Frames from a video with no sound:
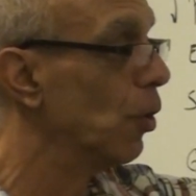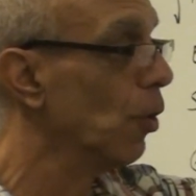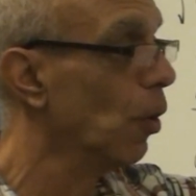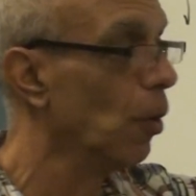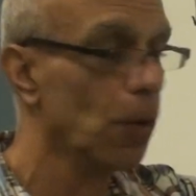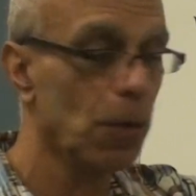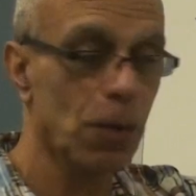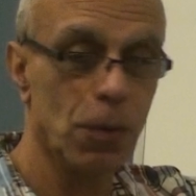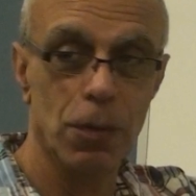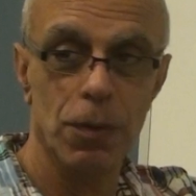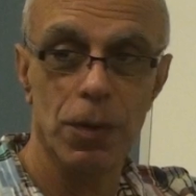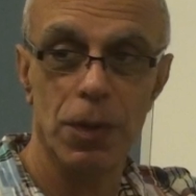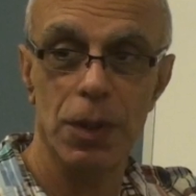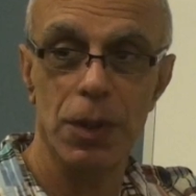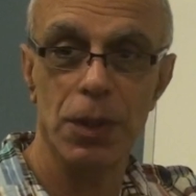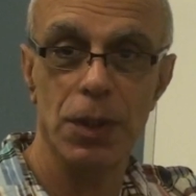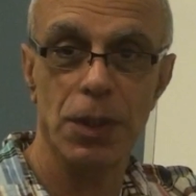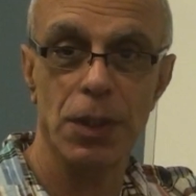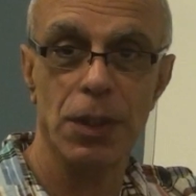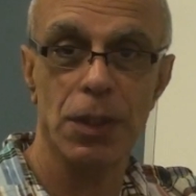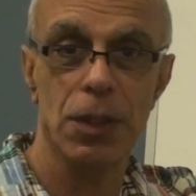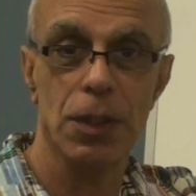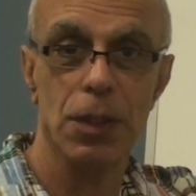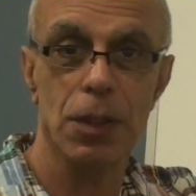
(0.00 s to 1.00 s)
total
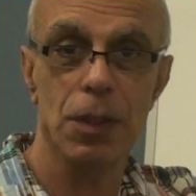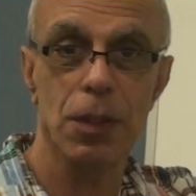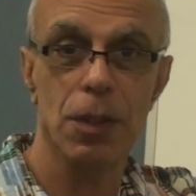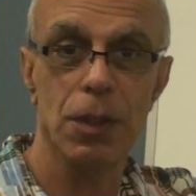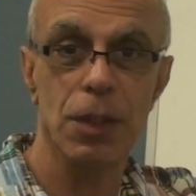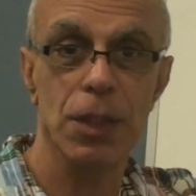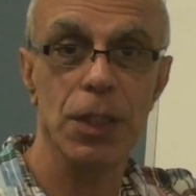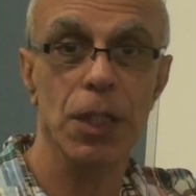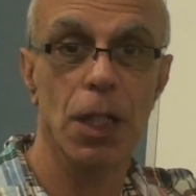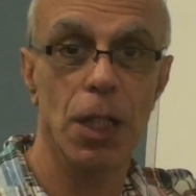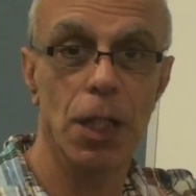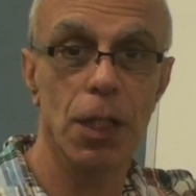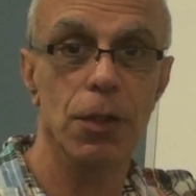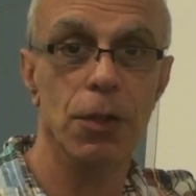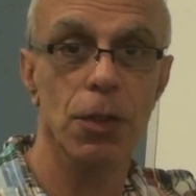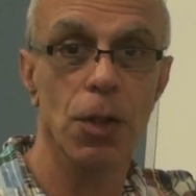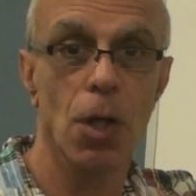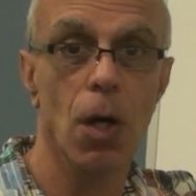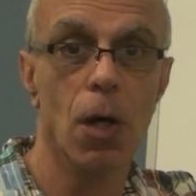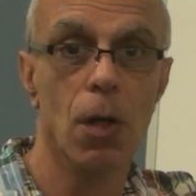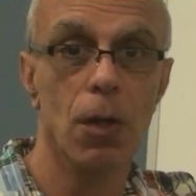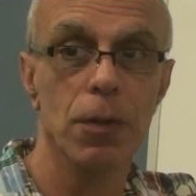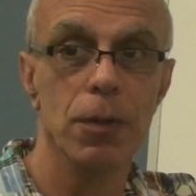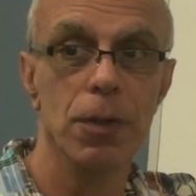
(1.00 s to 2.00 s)
is the
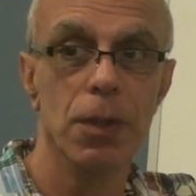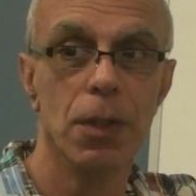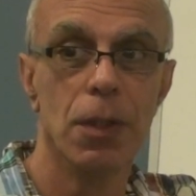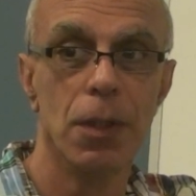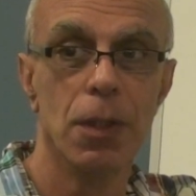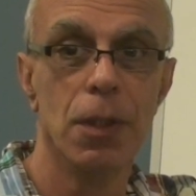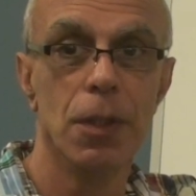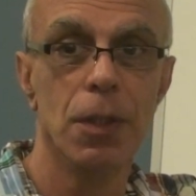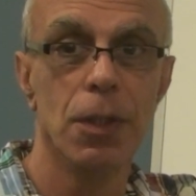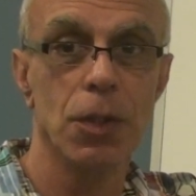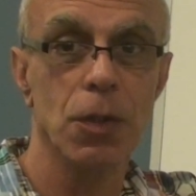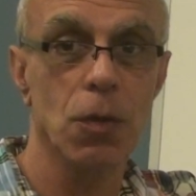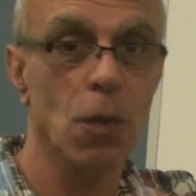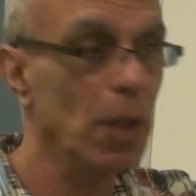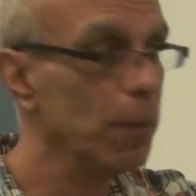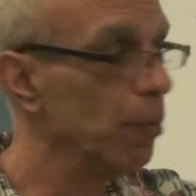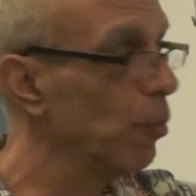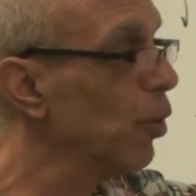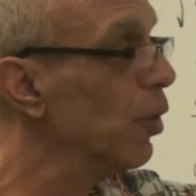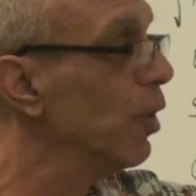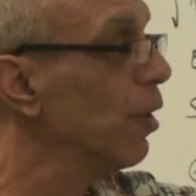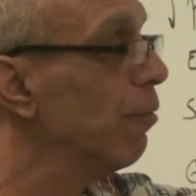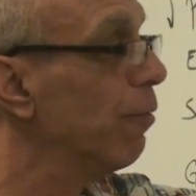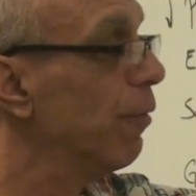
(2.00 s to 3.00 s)
unknown, so I
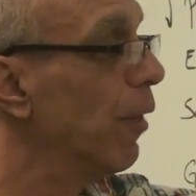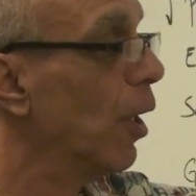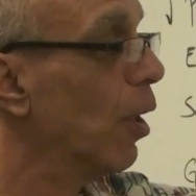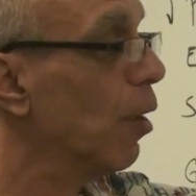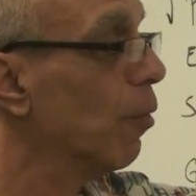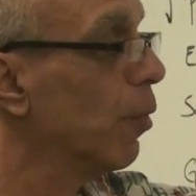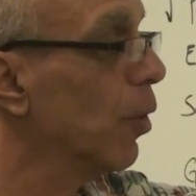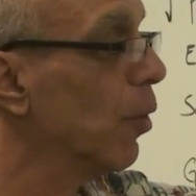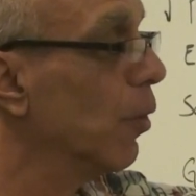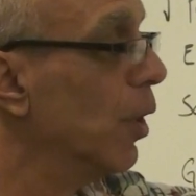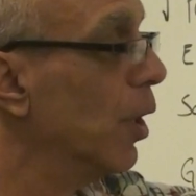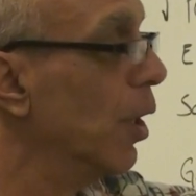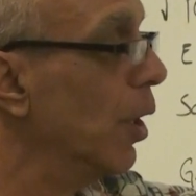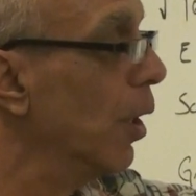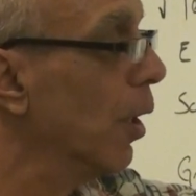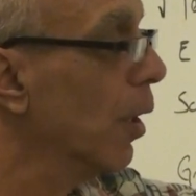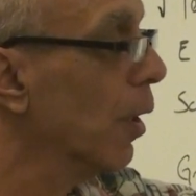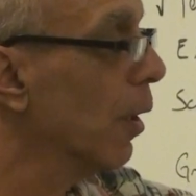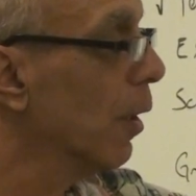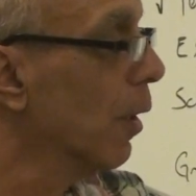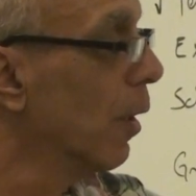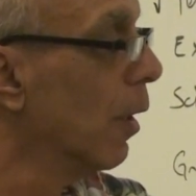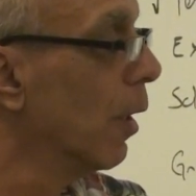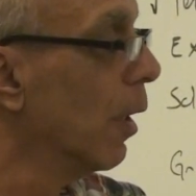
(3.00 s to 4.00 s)
put the variable here,
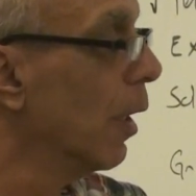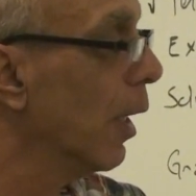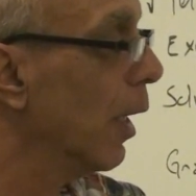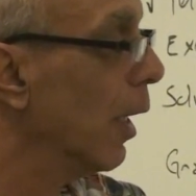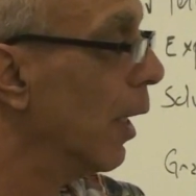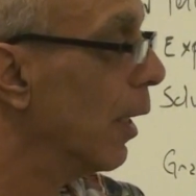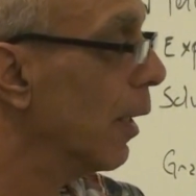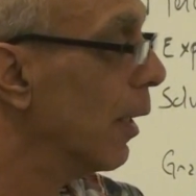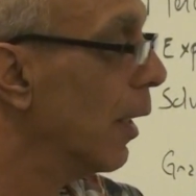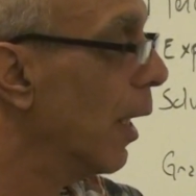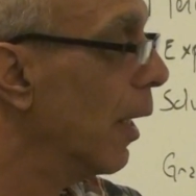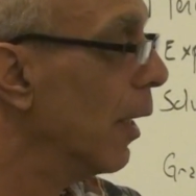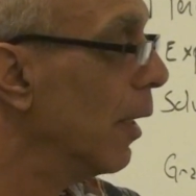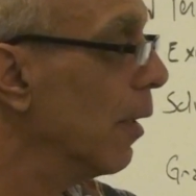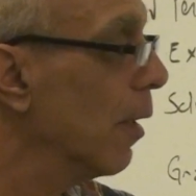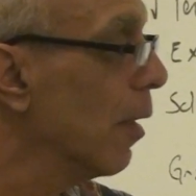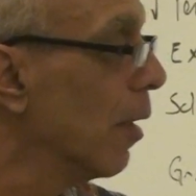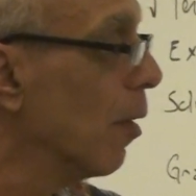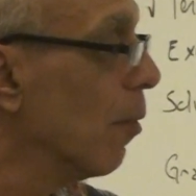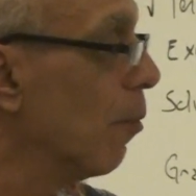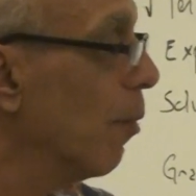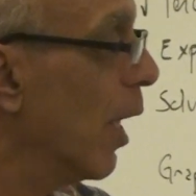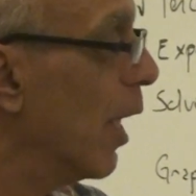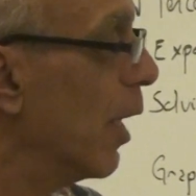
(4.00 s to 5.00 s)
and I
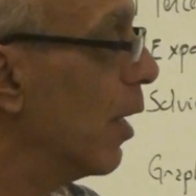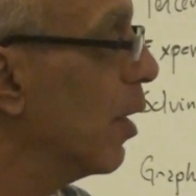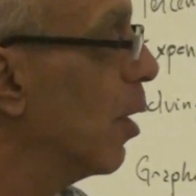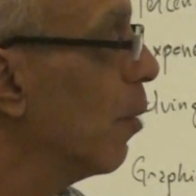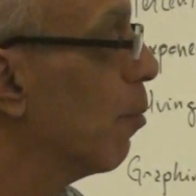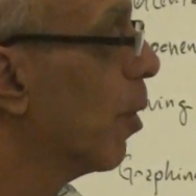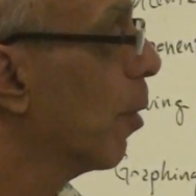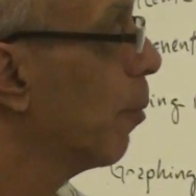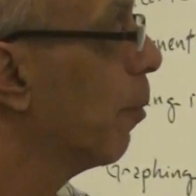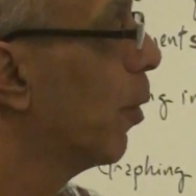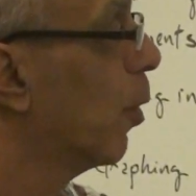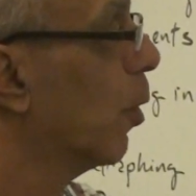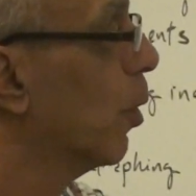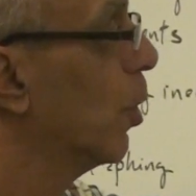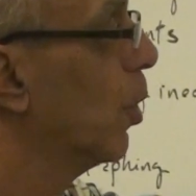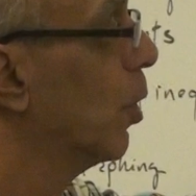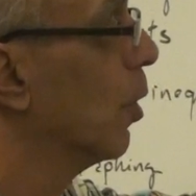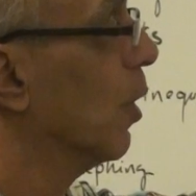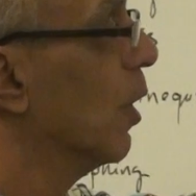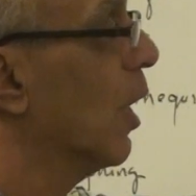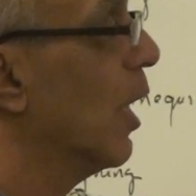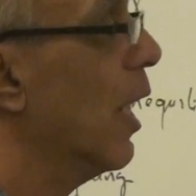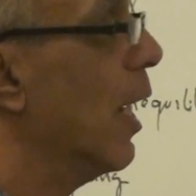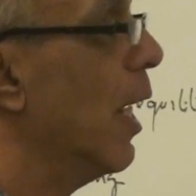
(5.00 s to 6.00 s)
make the
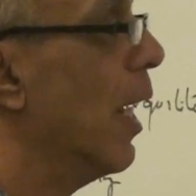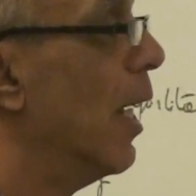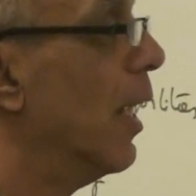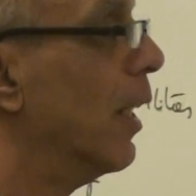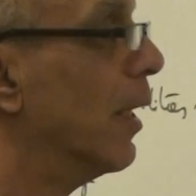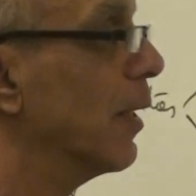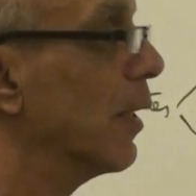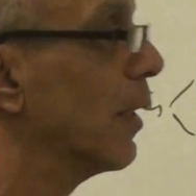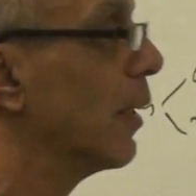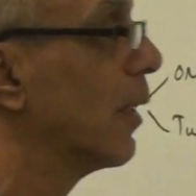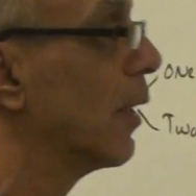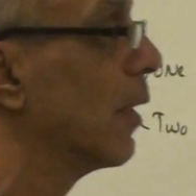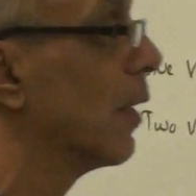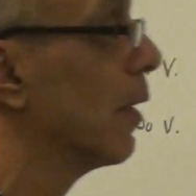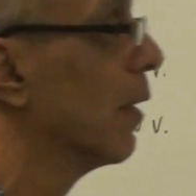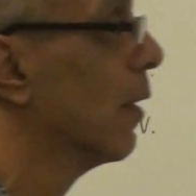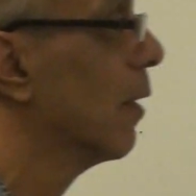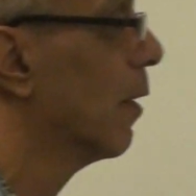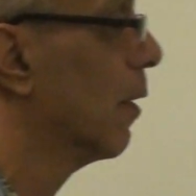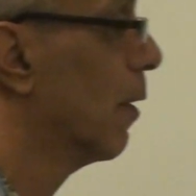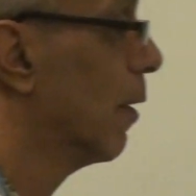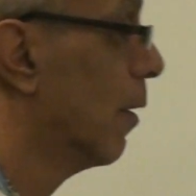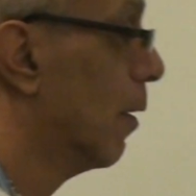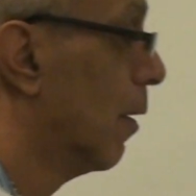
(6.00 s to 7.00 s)
proportion x
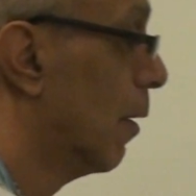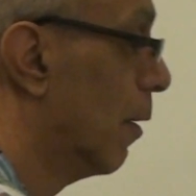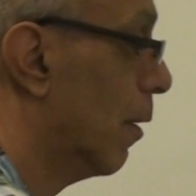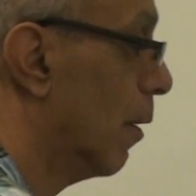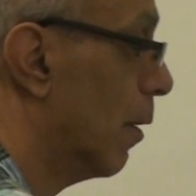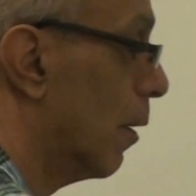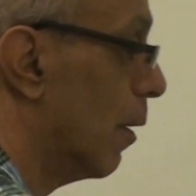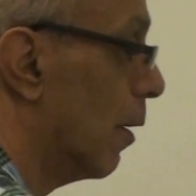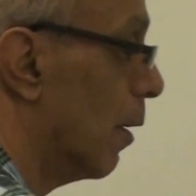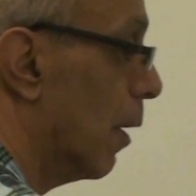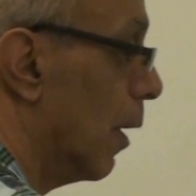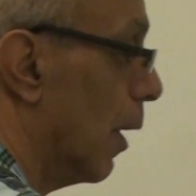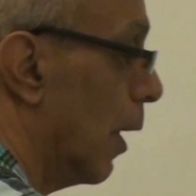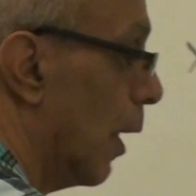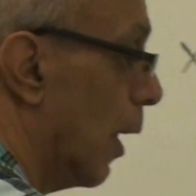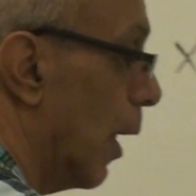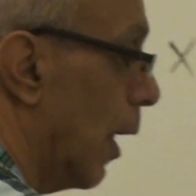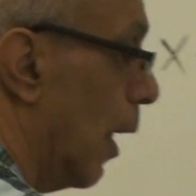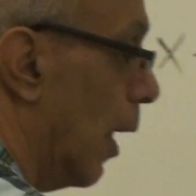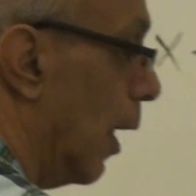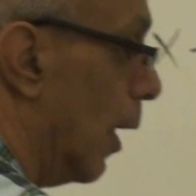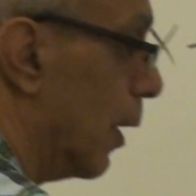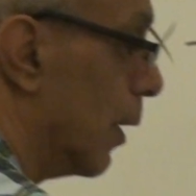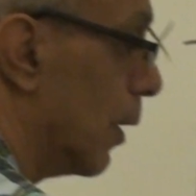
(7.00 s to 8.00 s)

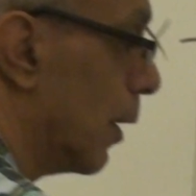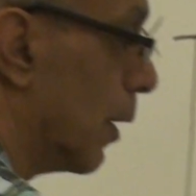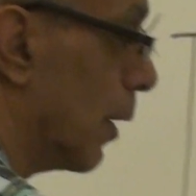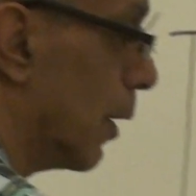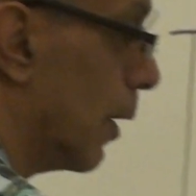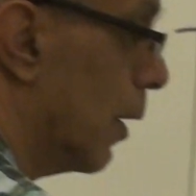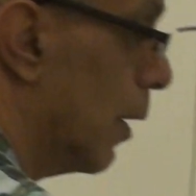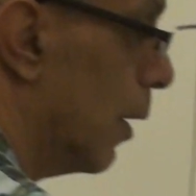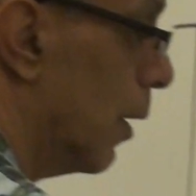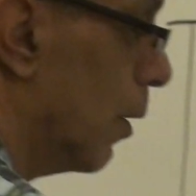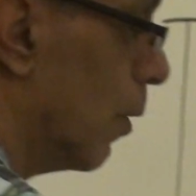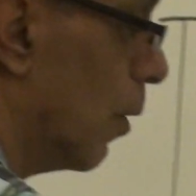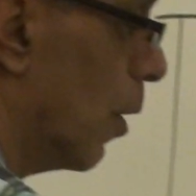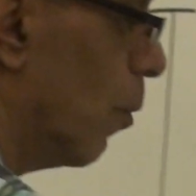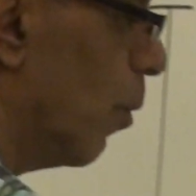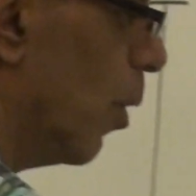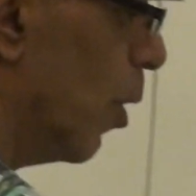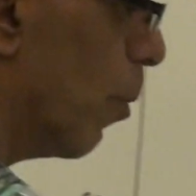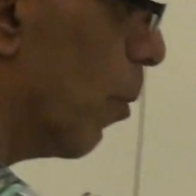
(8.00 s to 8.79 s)
is going to be